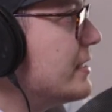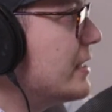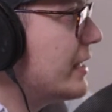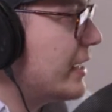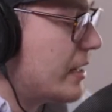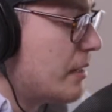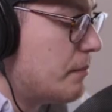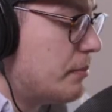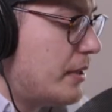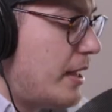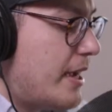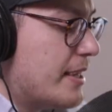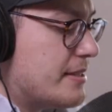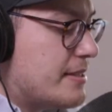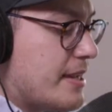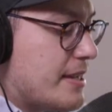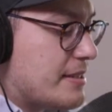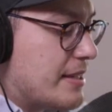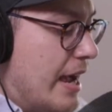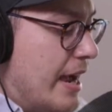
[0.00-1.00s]
like a blind
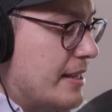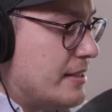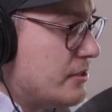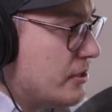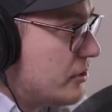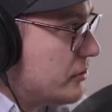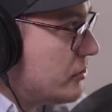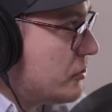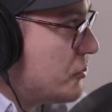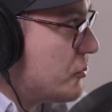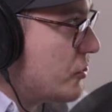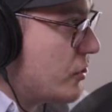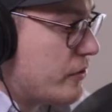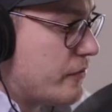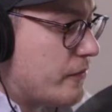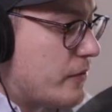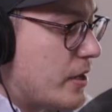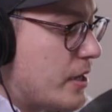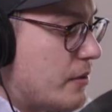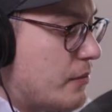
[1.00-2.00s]
test. I took the
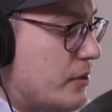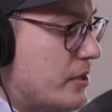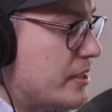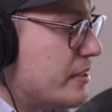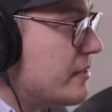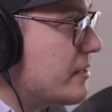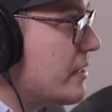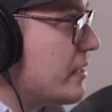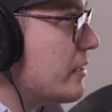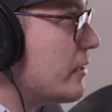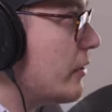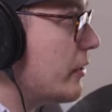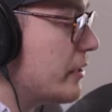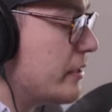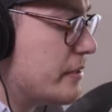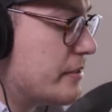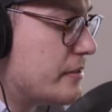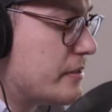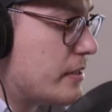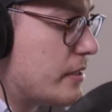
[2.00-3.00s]
survey when he did it on
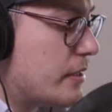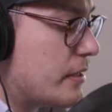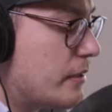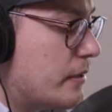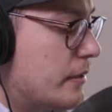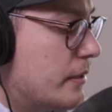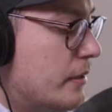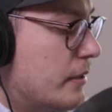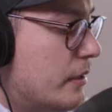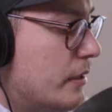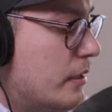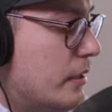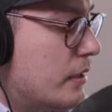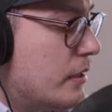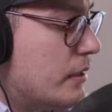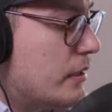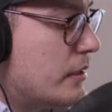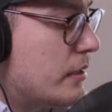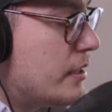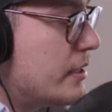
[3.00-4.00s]
his he